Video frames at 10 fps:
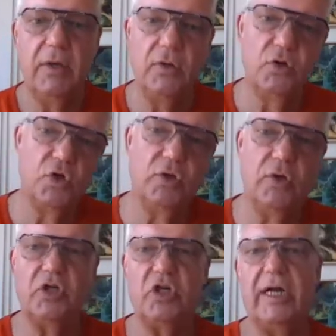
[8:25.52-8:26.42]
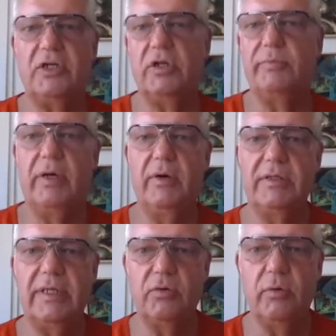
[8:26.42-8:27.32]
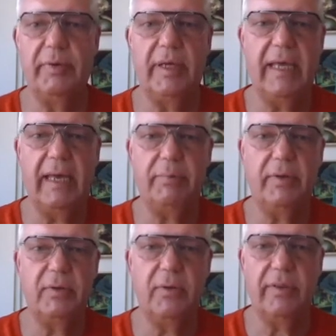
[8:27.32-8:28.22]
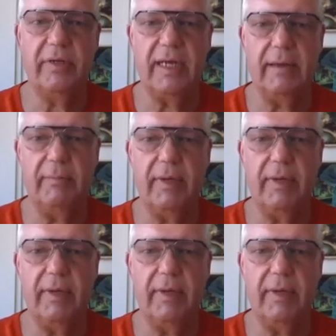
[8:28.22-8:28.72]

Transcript: you should not charge it, because that could be happened all the time.